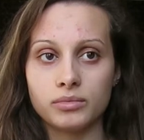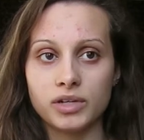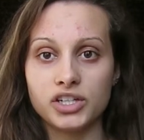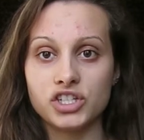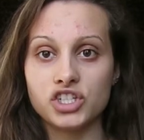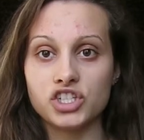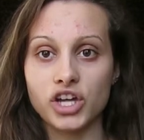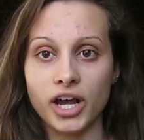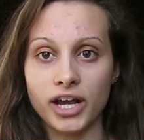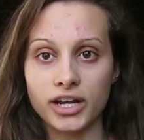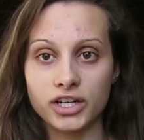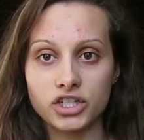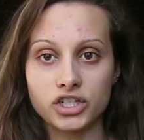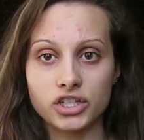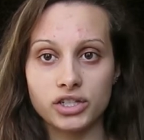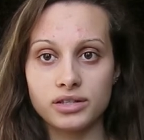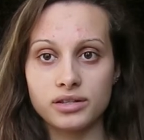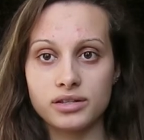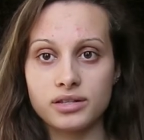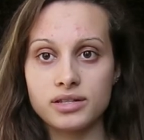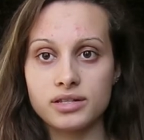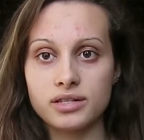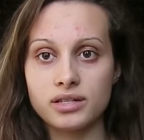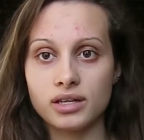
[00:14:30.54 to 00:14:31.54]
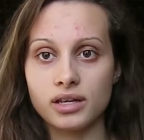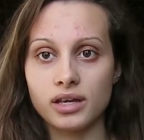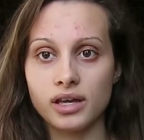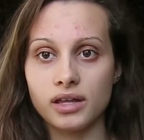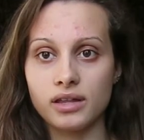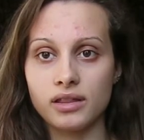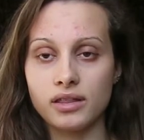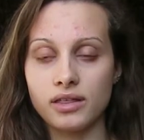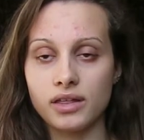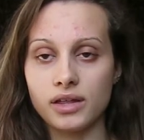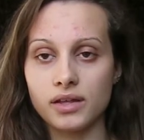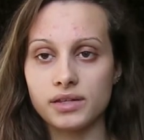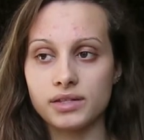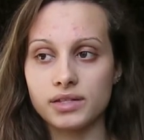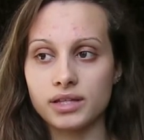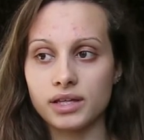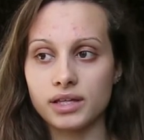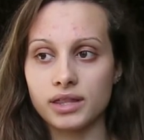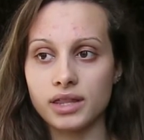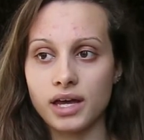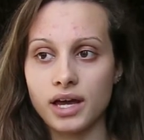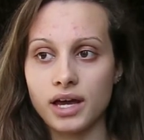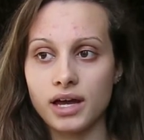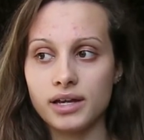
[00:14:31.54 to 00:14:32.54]
injections and things
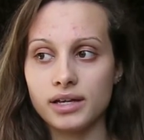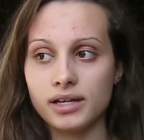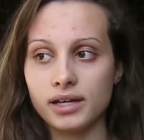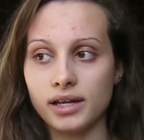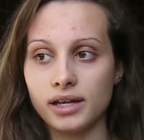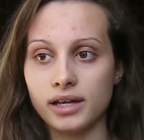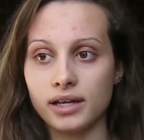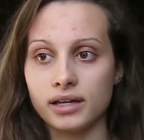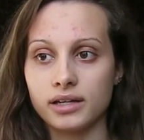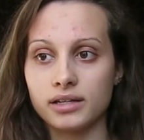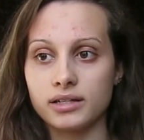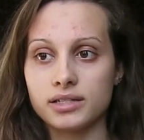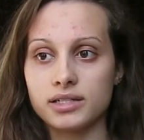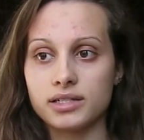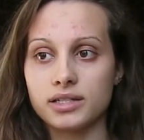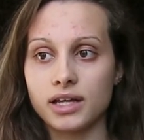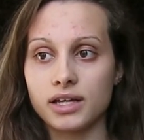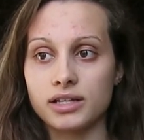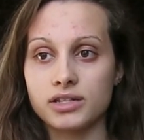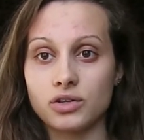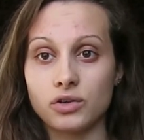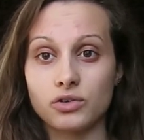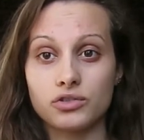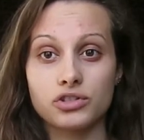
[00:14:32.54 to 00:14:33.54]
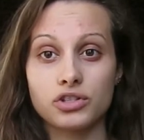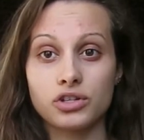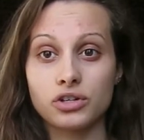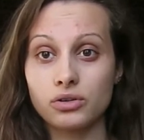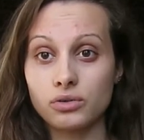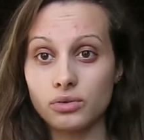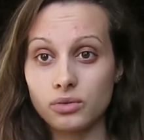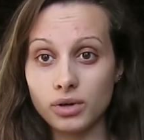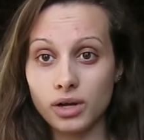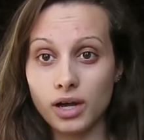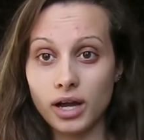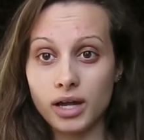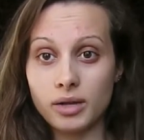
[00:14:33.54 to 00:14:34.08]
like that, and that's also,